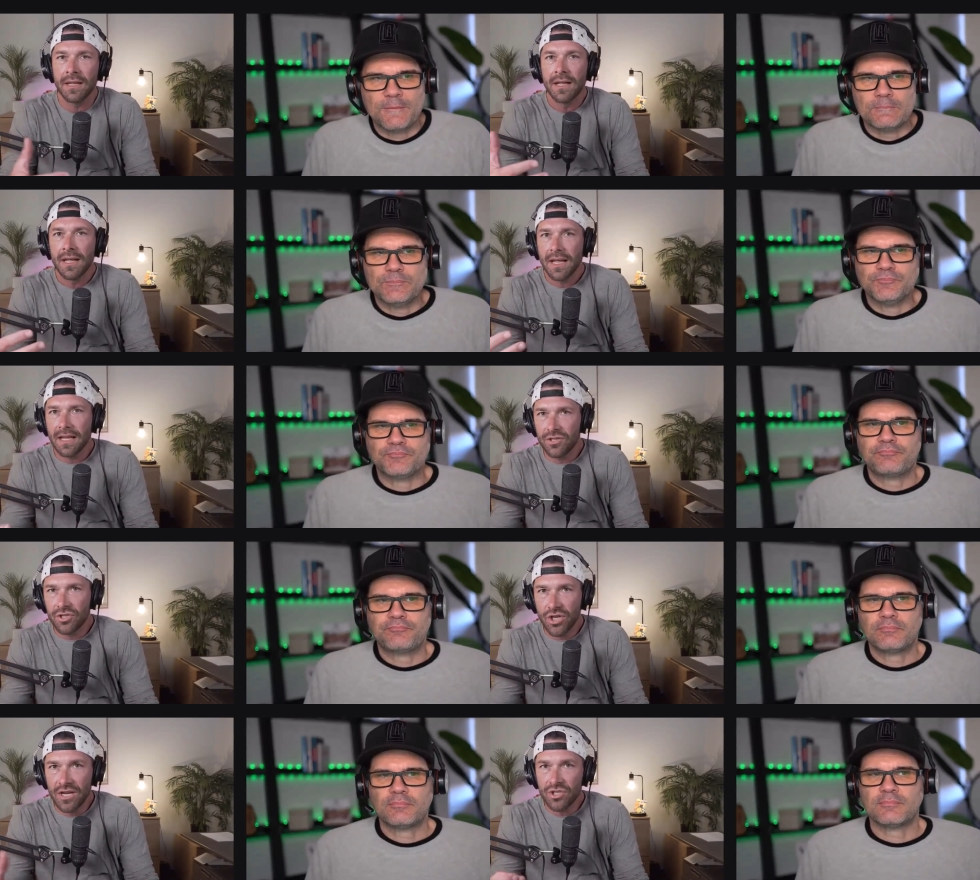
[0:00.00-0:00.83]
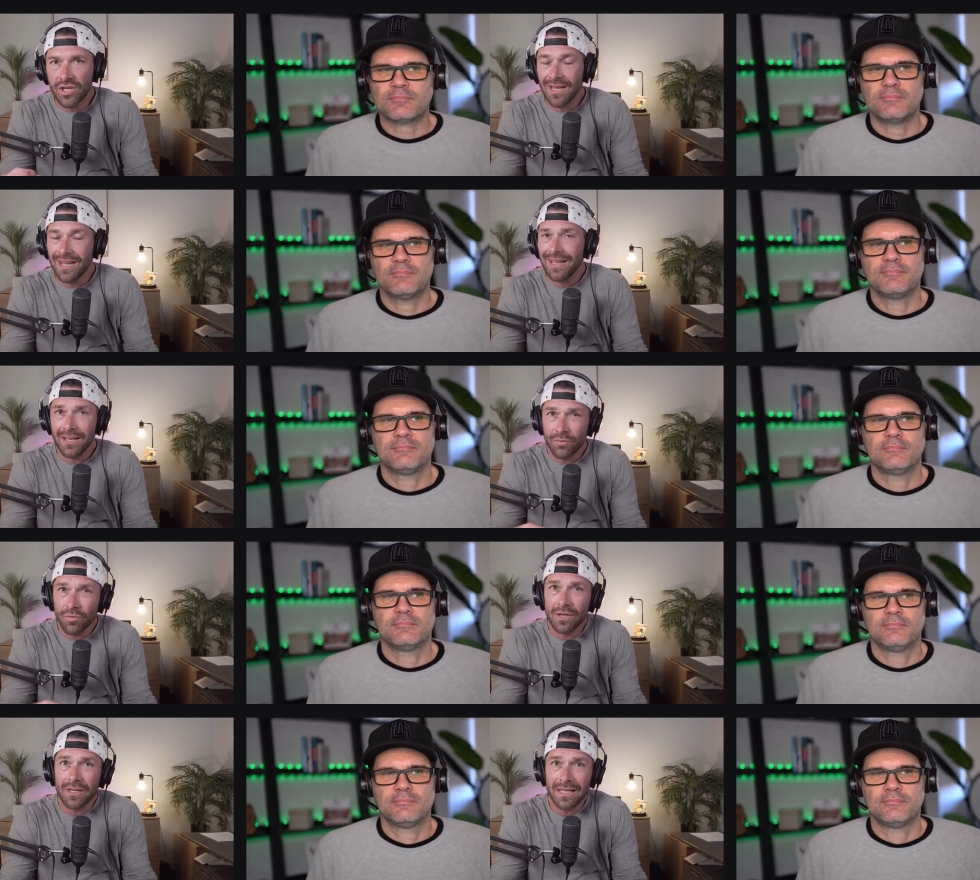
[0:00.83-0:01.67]
Speaker 1: and change it. And it can
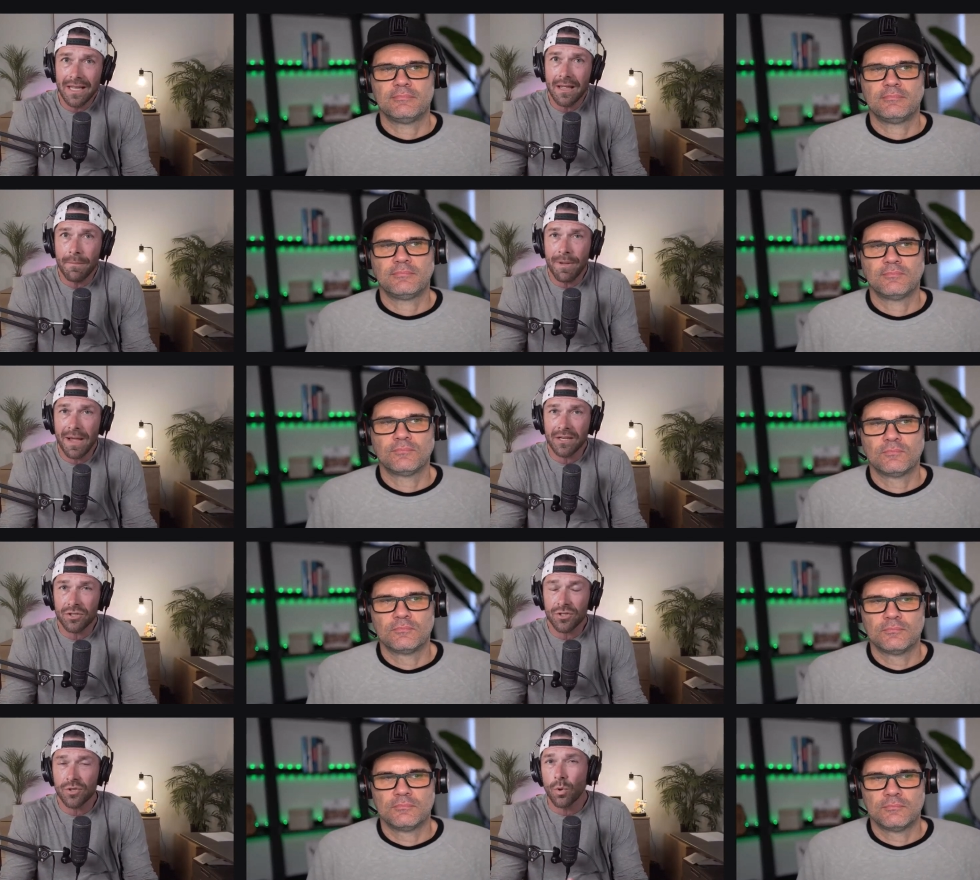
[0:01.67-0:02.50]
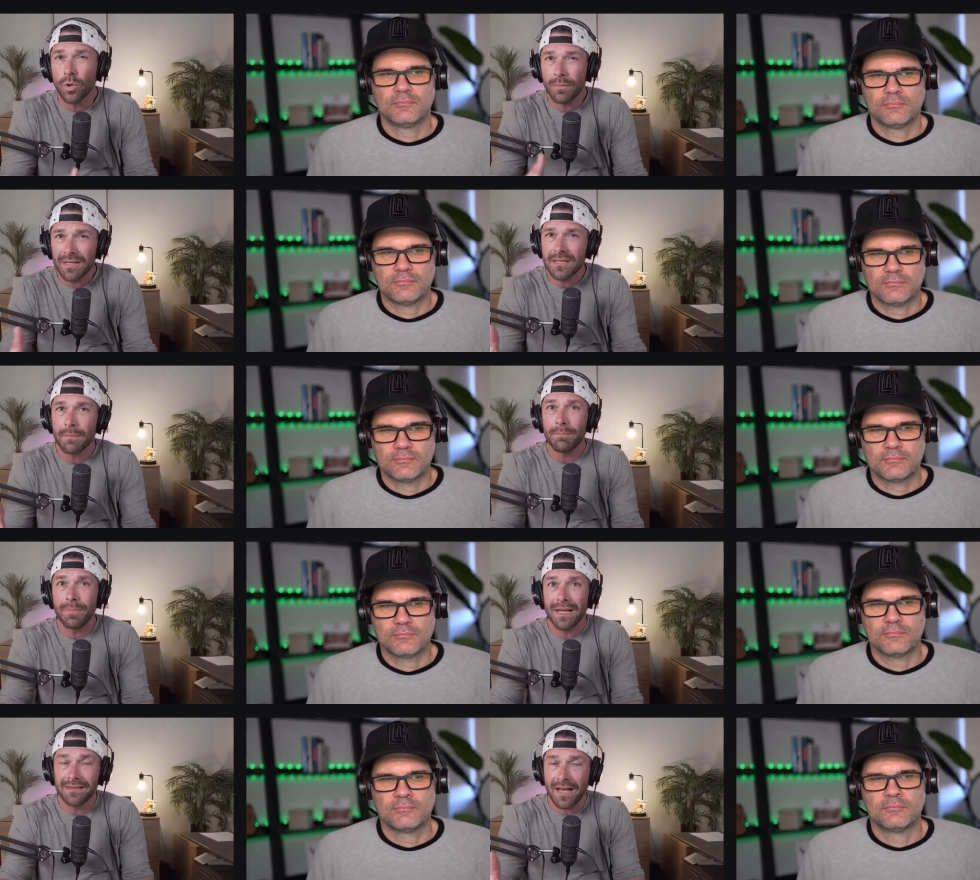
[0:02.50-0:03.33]
really impact your score. But it's a
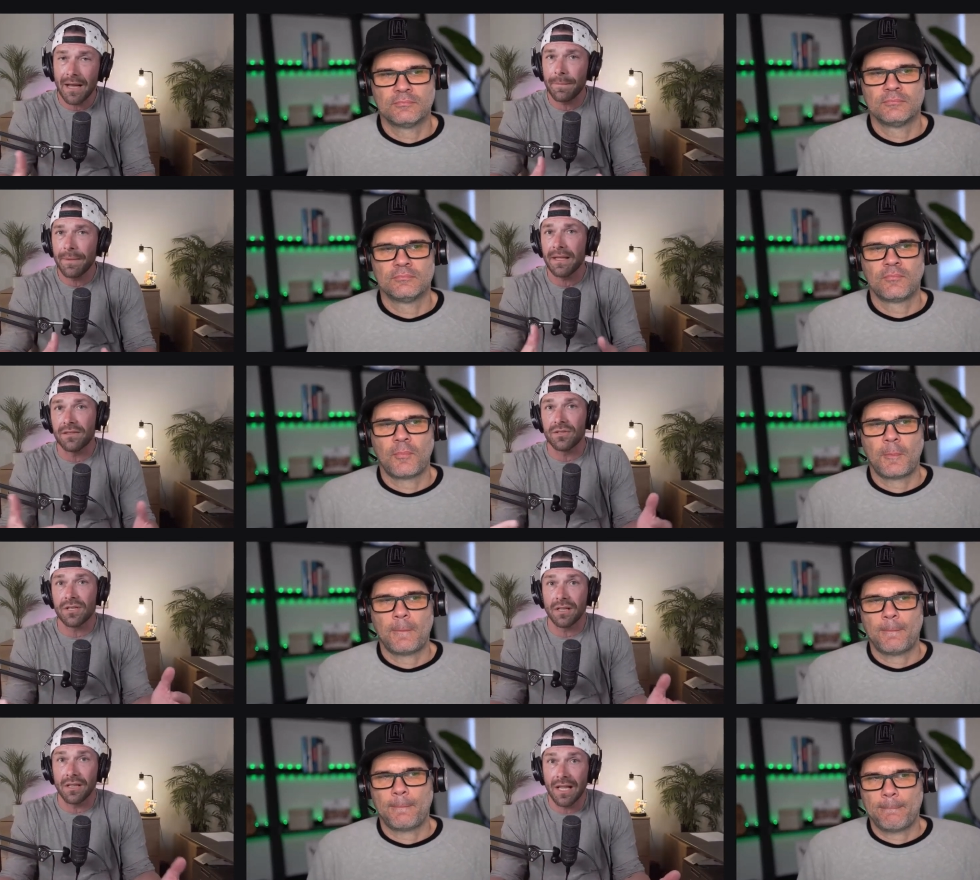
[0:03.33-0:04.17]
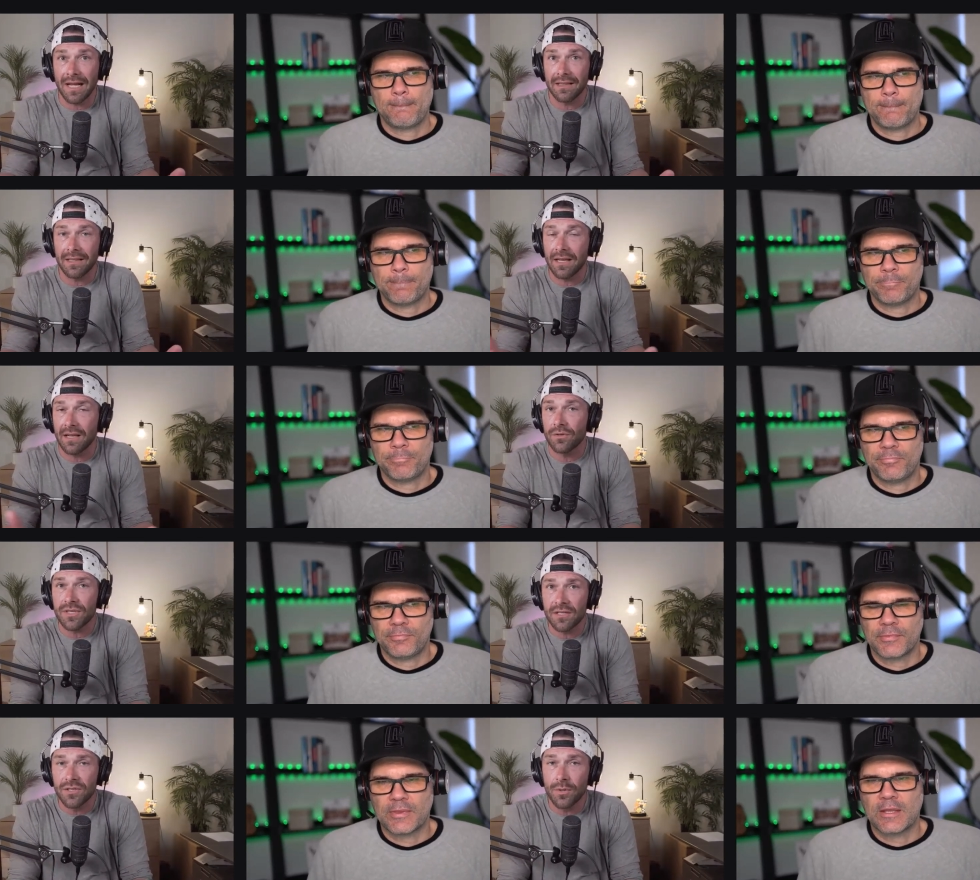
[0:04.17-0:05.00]
big topic and there's a lot that goes
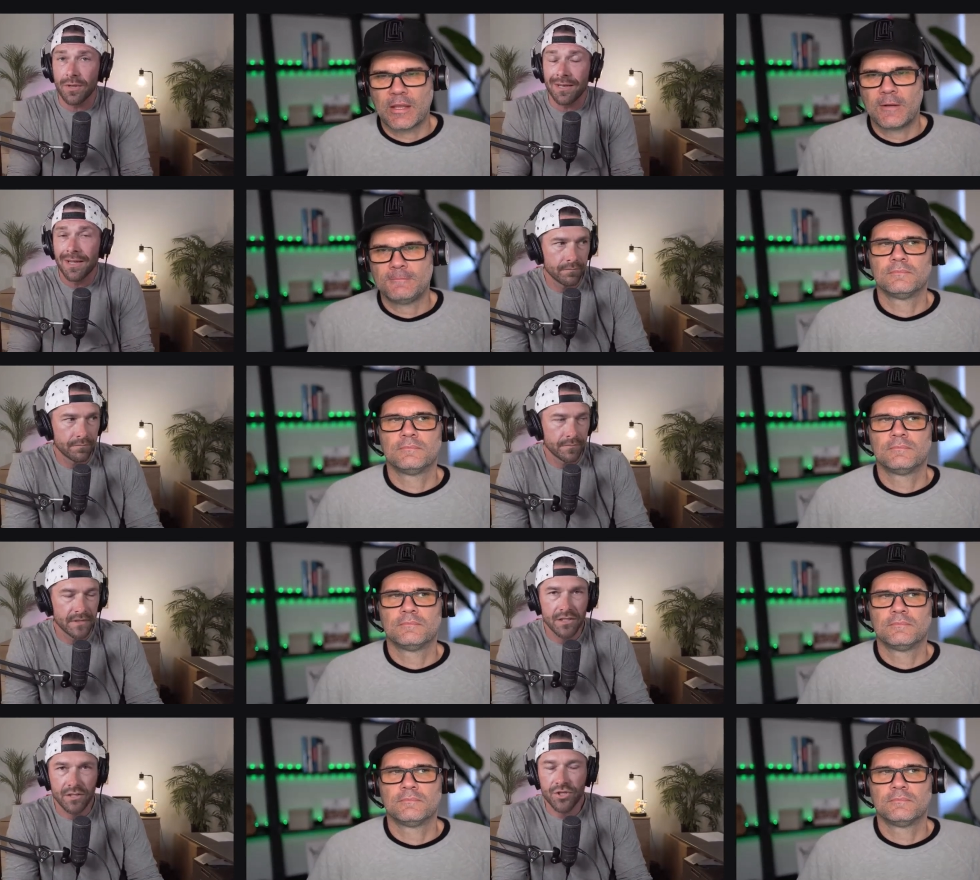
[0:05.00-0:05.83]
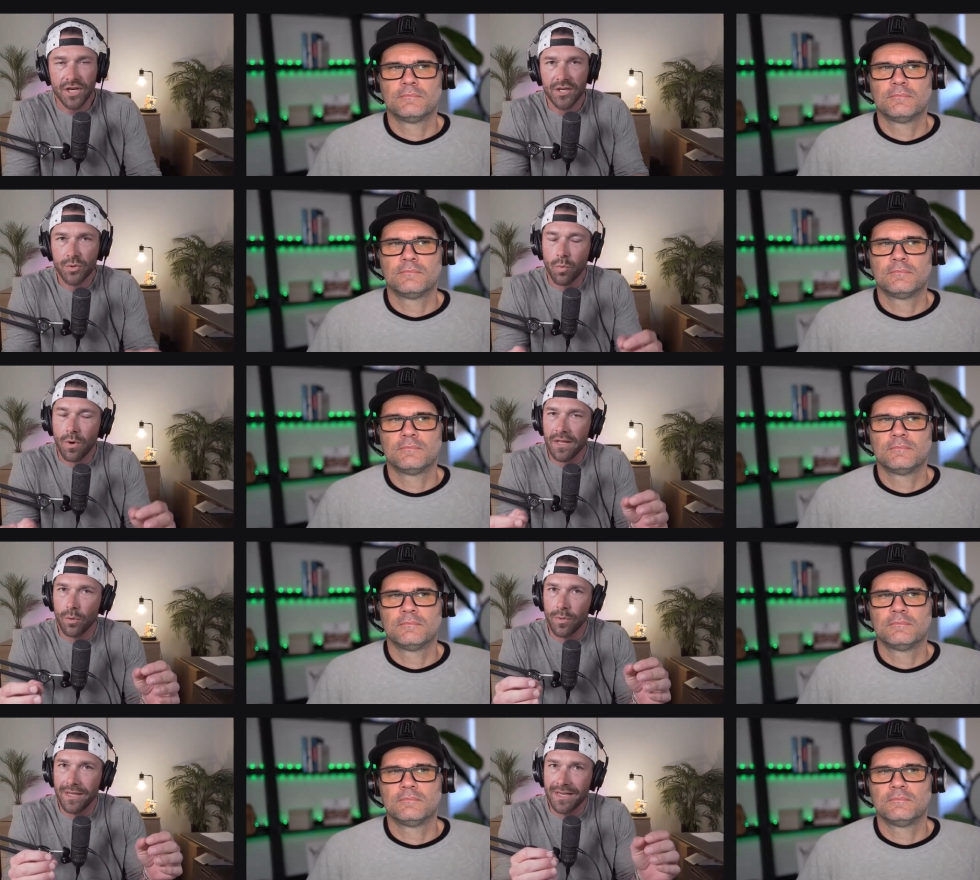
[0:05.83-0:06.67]
into it. So, Josh, why don't
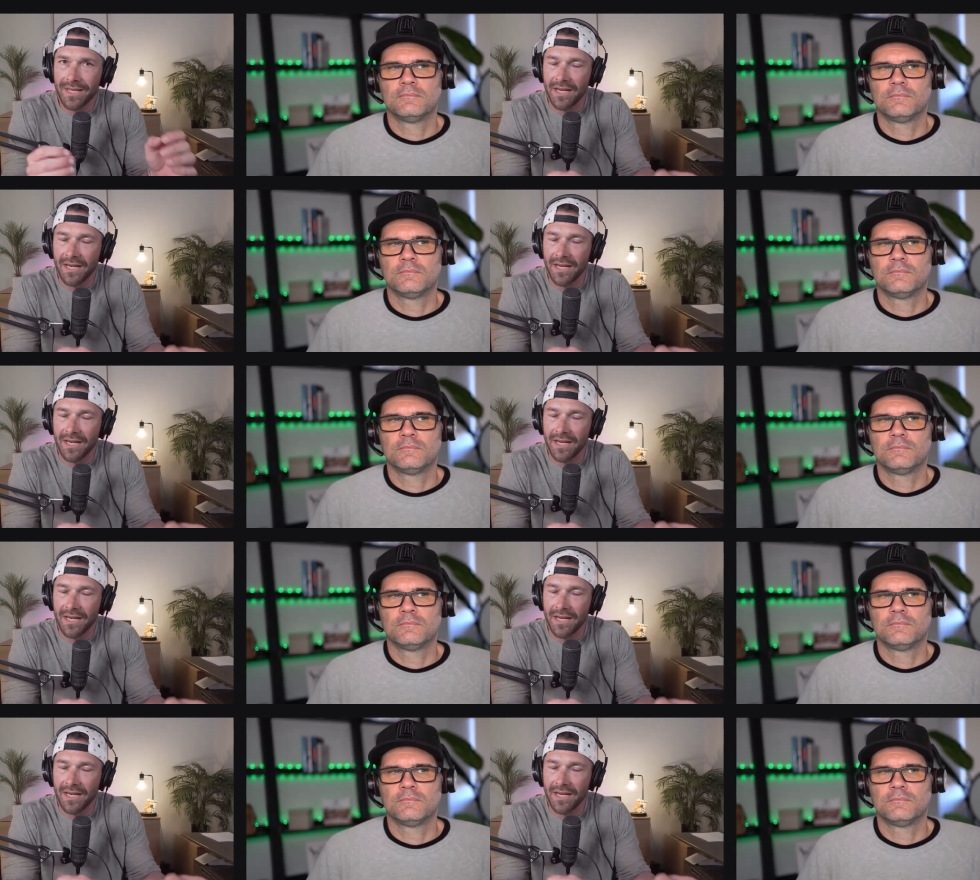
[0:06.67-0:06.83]
we cut it